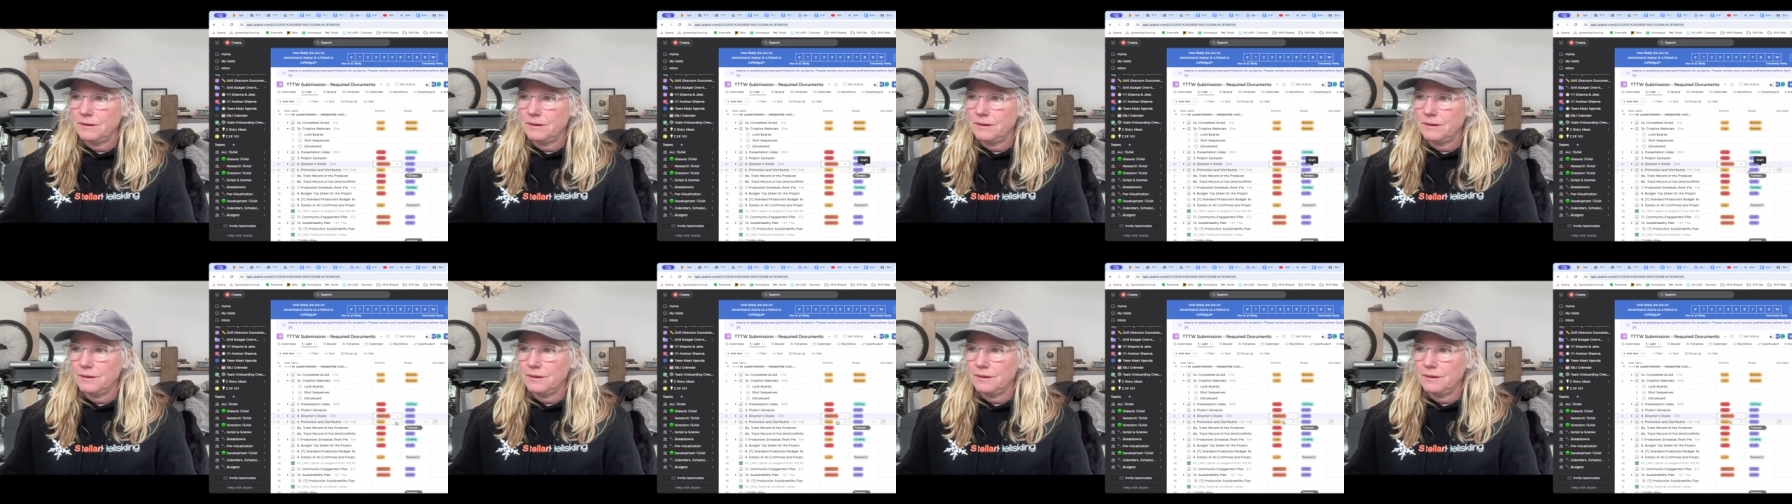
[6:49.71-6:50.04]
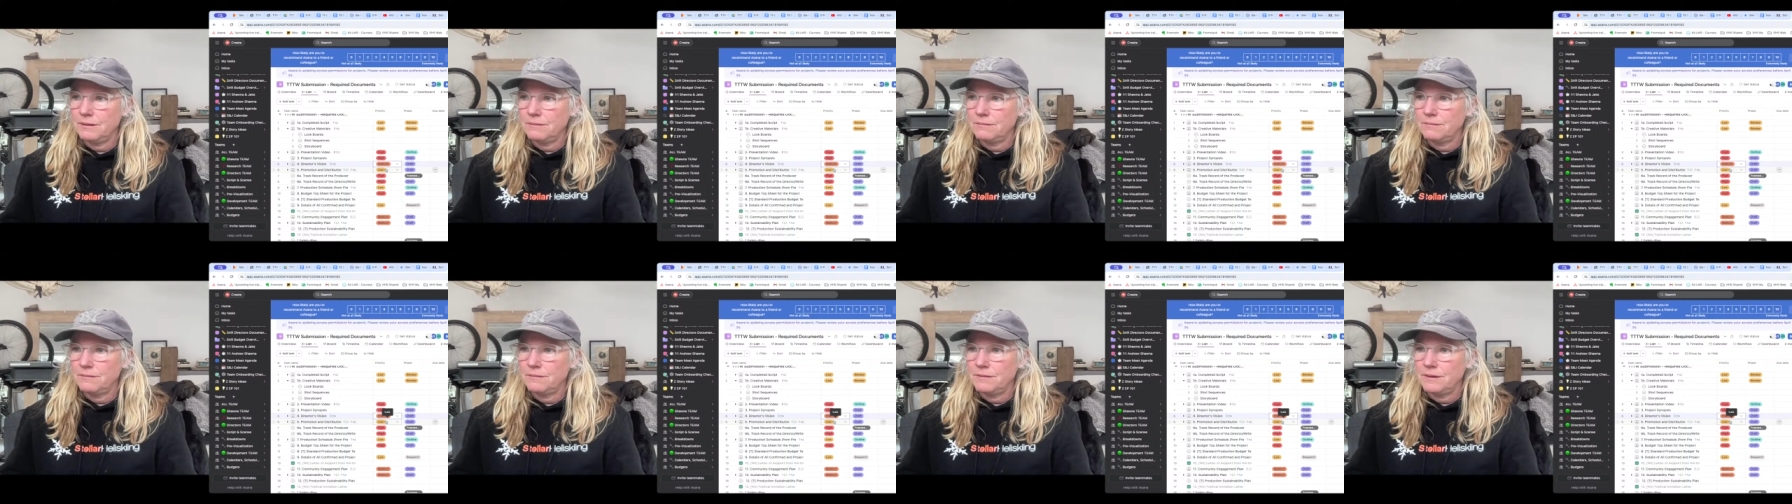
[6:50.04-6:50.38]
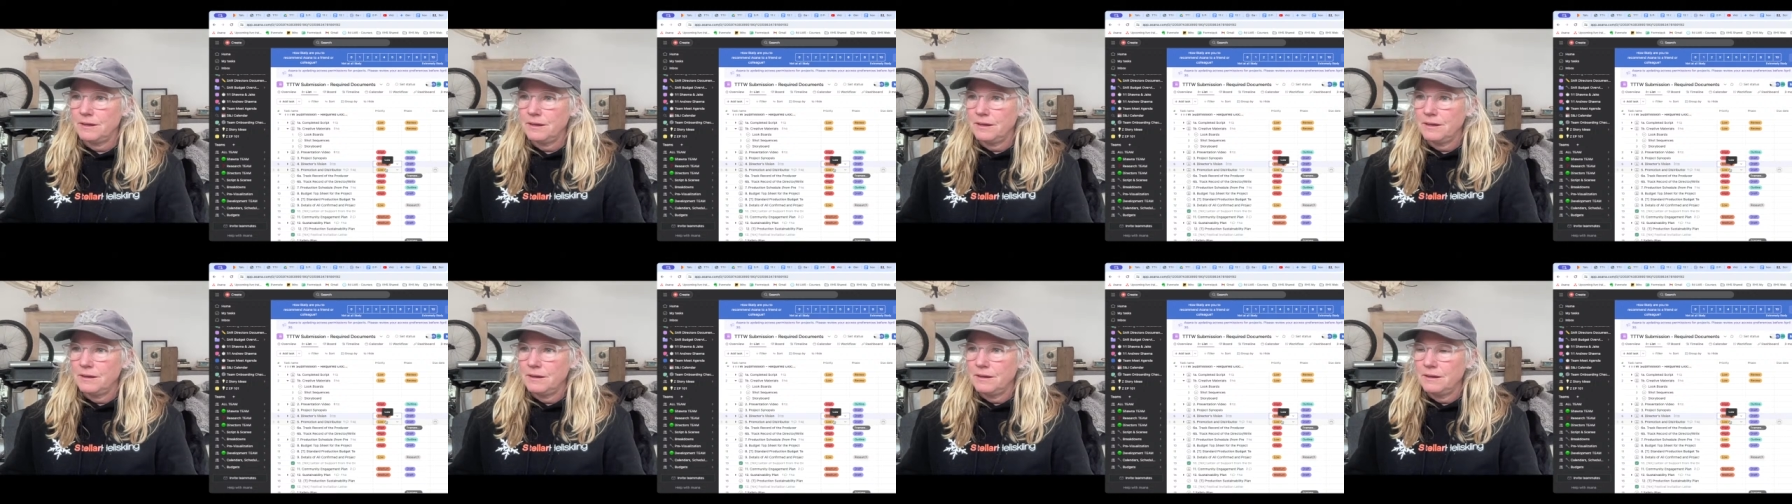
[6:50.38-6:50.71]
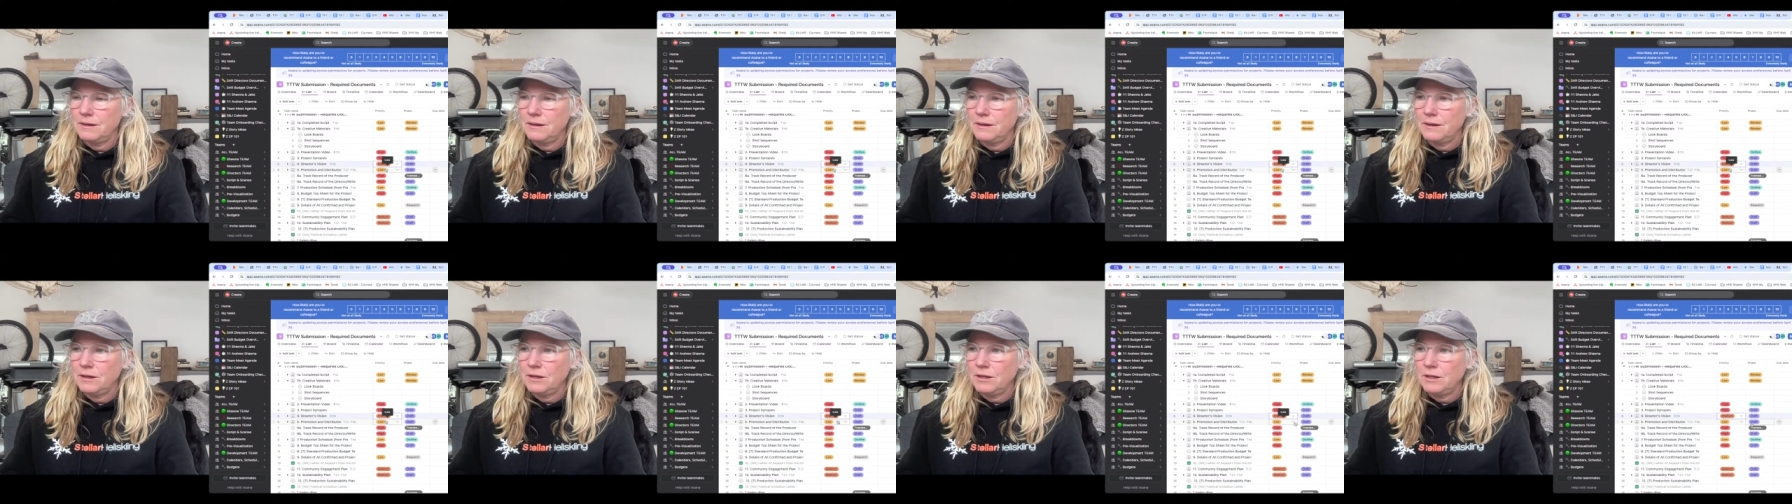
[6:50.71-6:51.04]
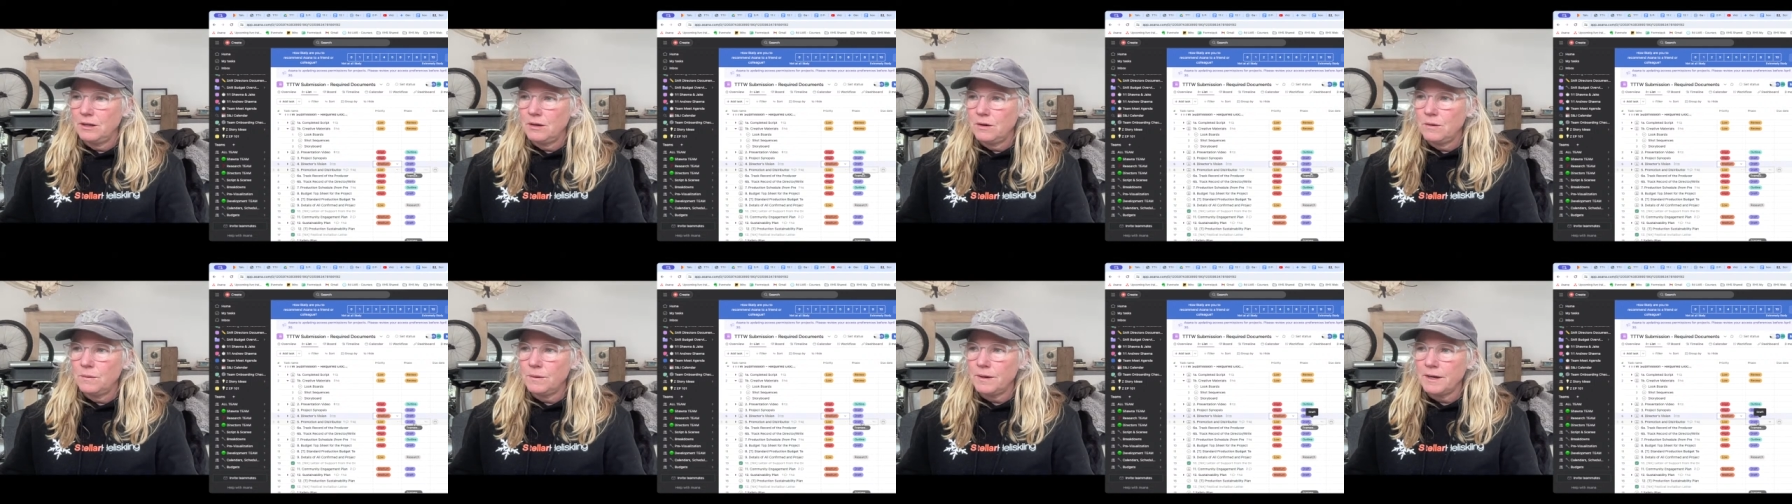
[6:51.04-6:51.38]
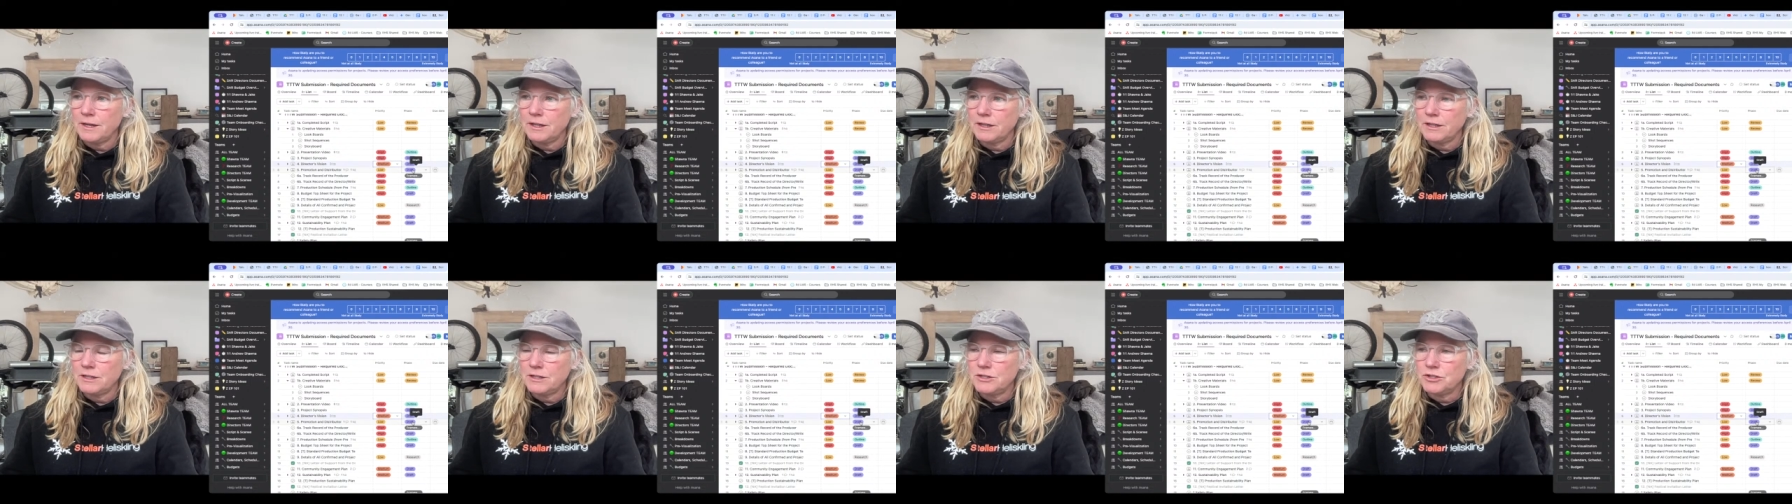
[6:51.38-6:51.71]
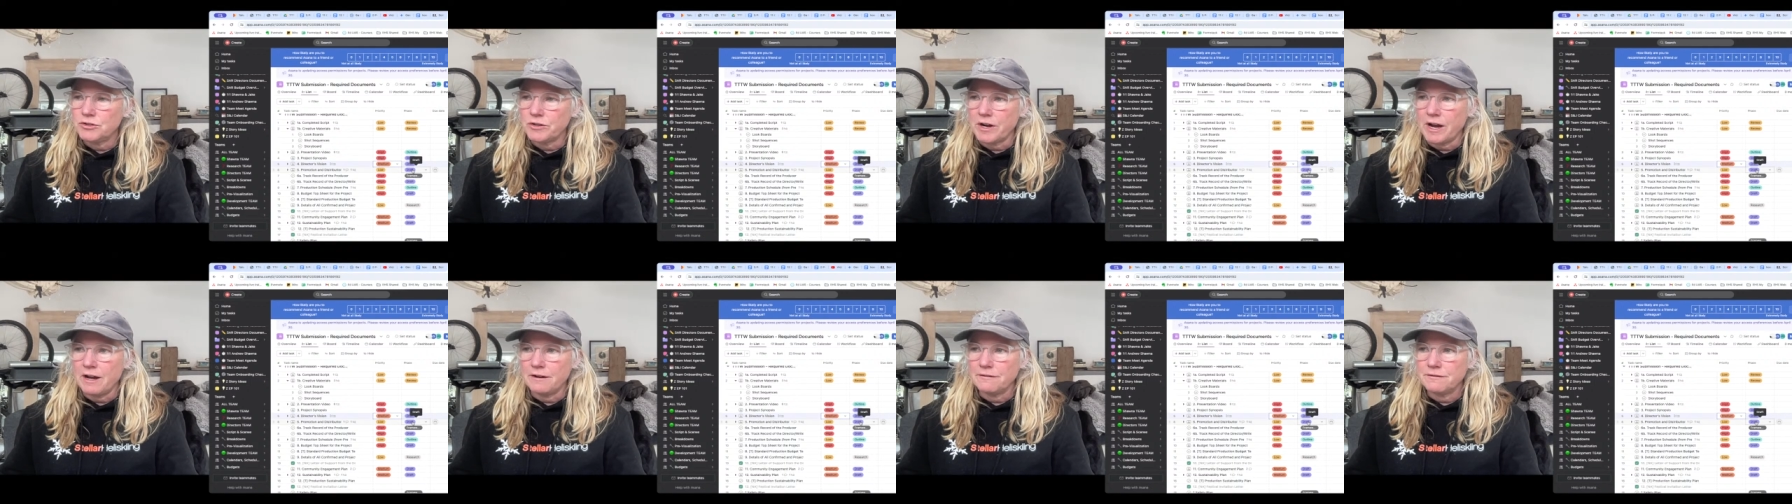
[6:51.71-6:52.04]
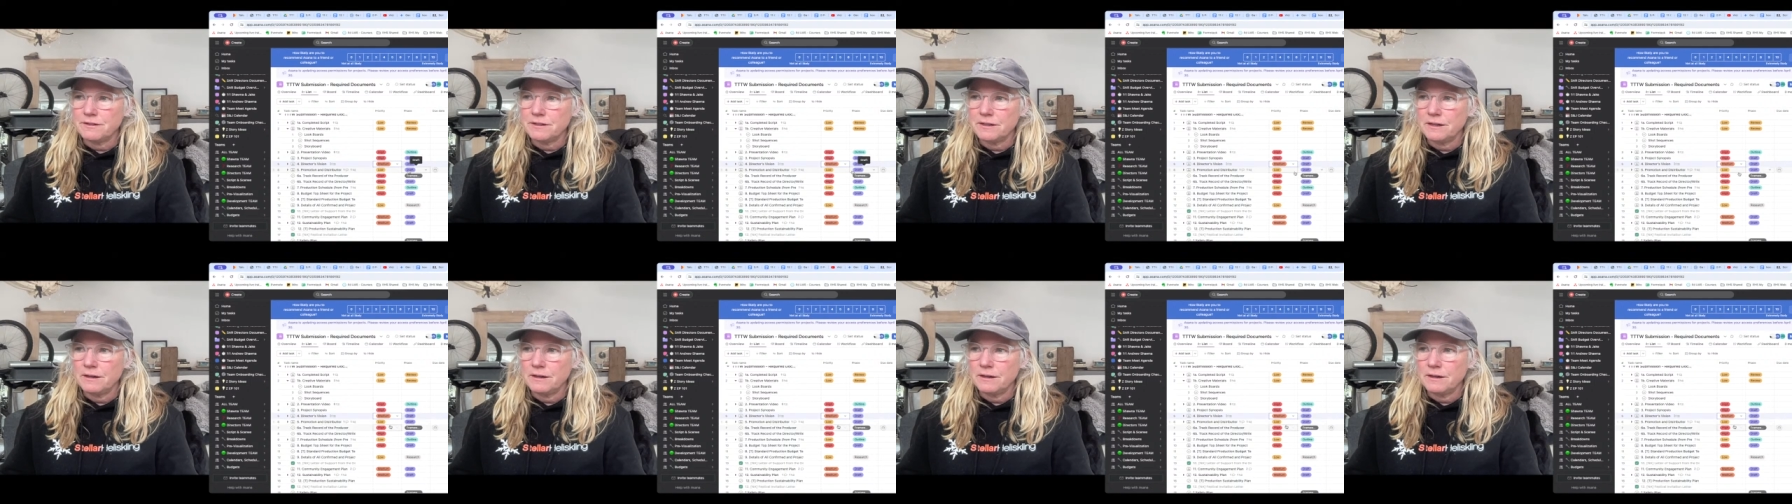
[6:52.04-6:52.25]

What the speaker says: Low, we're in a good draft.